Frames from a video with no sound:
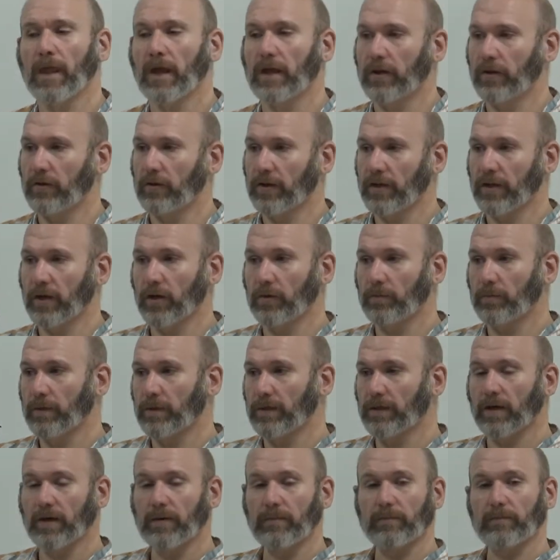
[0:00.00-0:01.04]
You can
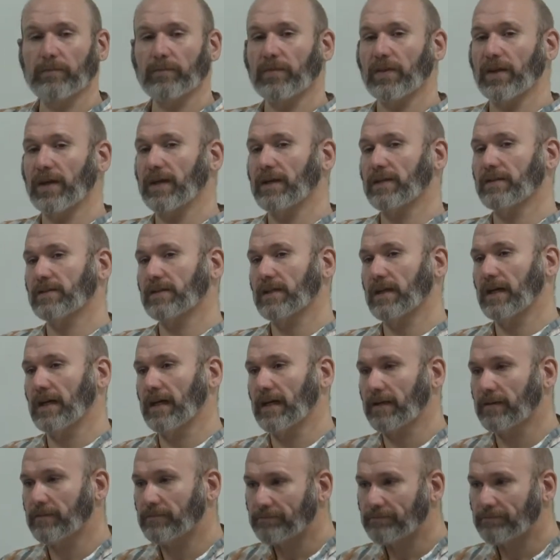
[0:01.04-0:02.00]
open up things like